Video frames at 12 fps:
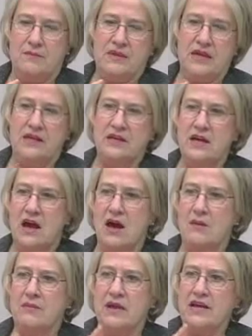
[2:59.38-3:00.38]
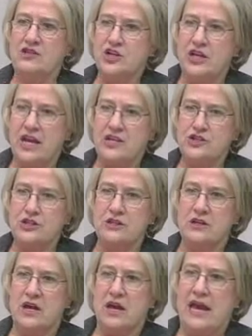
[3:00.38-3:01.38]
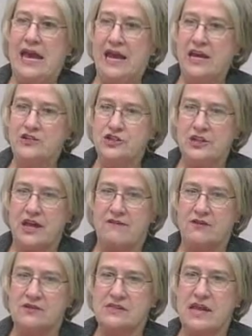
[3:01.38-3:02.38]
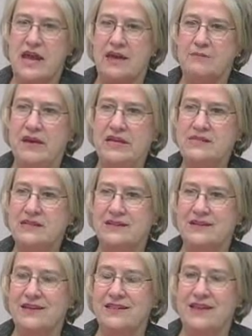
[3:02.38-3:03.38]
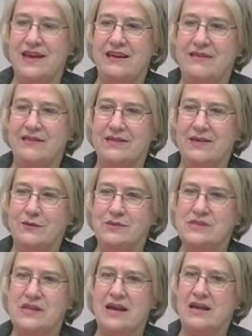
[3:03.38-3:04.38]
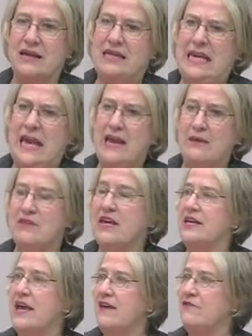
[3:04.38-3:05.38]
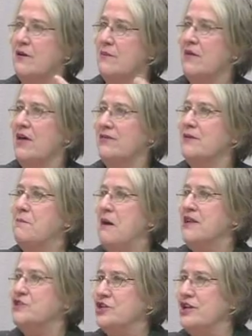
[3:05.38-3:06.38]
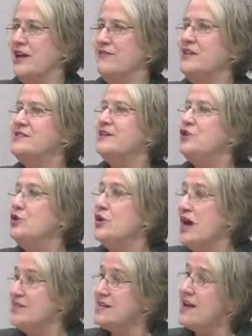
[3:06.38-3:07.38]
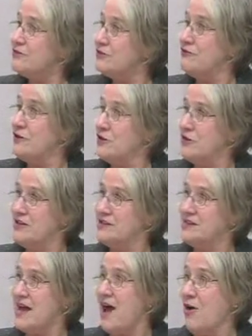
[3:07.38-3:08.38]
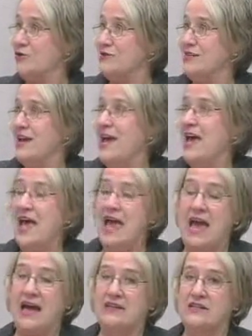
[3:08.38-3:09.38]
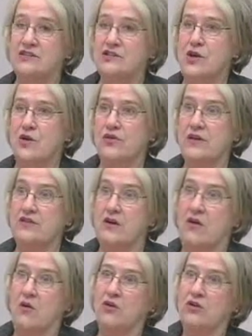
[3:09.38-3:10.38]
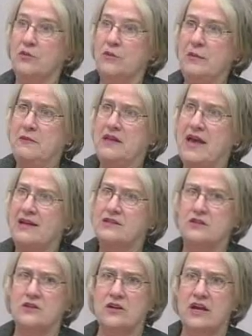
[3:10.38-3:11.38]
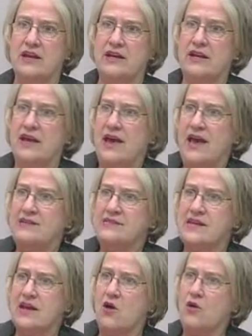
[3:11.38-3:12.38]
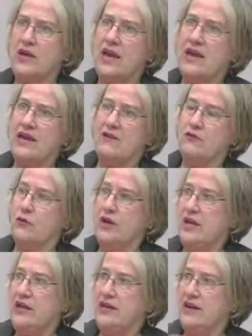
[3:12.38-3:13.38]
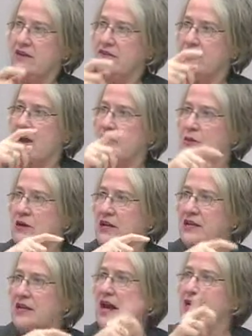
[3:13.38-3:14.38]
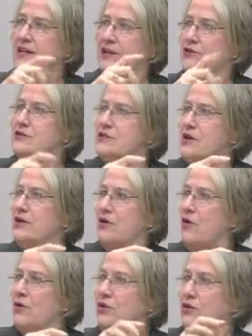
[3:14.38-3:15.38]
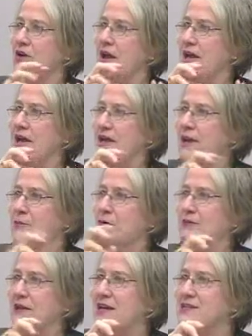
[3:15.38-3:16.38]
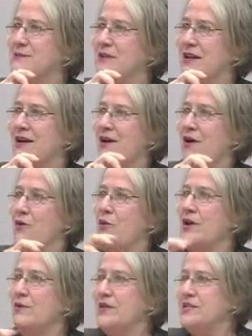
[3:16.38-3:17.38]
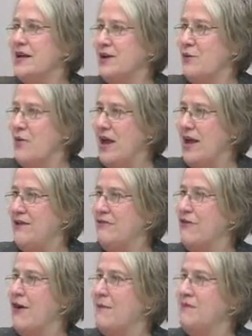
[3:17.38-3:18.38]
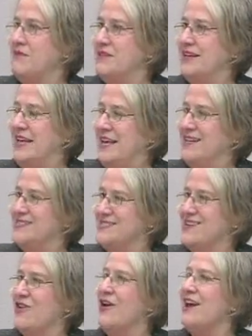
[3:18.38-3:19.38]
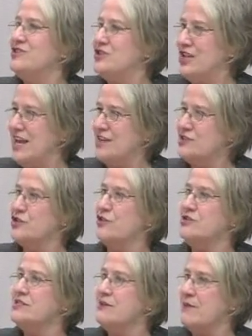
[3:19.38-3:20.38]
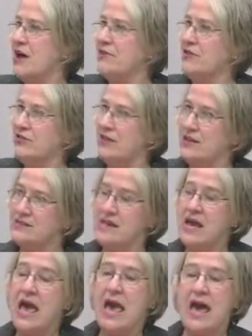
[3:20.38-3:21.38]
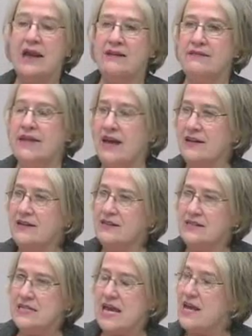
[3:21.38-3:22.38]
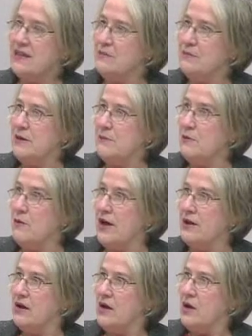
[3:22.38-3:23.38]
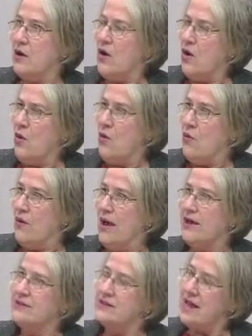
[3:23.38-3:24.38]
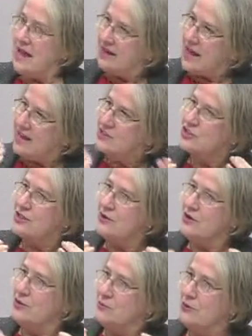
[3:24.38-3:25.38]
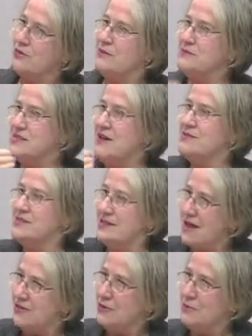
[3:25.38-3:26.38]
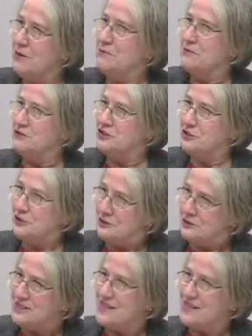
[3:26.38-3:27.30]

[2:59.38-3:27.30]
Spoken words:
income, education, age levels, and basically it was like a game. gave them the budget and they said, you guys have to figure this out. And so that the older people had to look at it and say, okay, if we give everybody 90 years and older a hip replacement, what do we take away from the kids or education or some other things? And at the end of the day, the people went, oh, and actually could put themselves in other people's shoes.